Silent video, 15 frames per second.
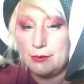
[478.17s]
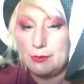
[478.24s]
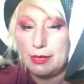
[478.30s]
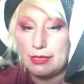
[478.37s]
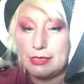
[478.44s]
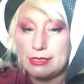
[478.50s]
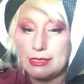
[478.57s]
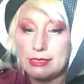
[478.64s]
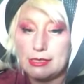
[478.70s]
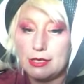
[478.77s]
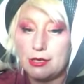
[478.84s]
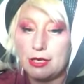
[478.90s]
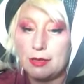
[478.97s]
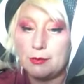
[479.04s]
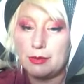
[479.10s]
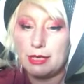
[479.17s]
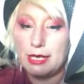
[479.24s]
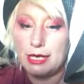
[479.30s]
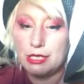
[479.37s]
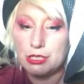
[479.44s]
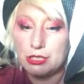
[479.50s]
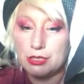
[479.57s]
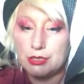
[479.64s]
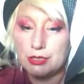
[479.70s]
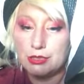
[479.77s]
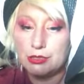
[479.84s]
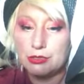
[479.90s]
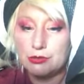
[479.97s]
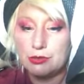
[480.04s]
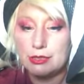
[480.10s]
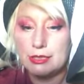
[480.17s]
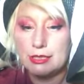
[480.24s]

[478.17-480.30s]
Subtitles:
By necessary implication, the duty